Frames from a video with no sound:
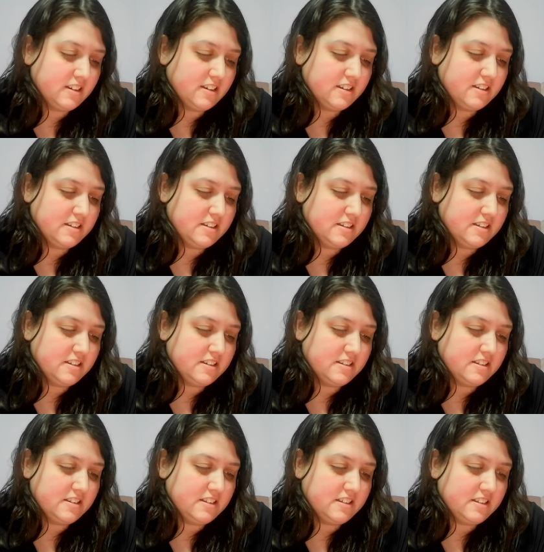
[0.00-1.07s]

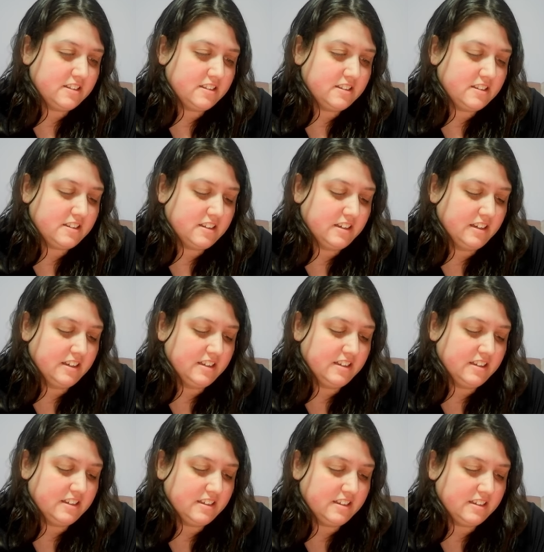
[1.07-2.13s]

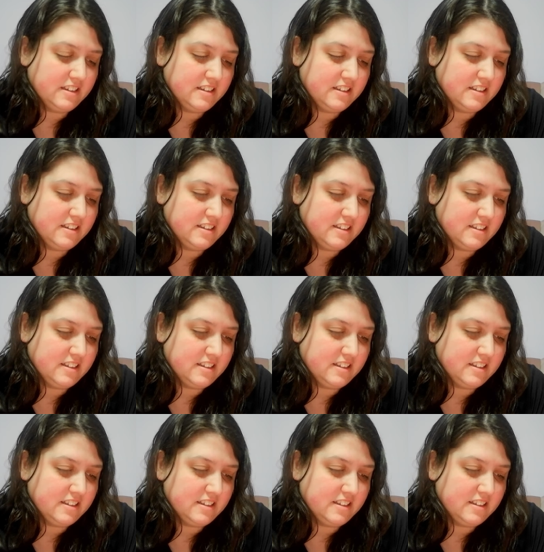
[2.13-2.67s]
No one is speaking in this clip.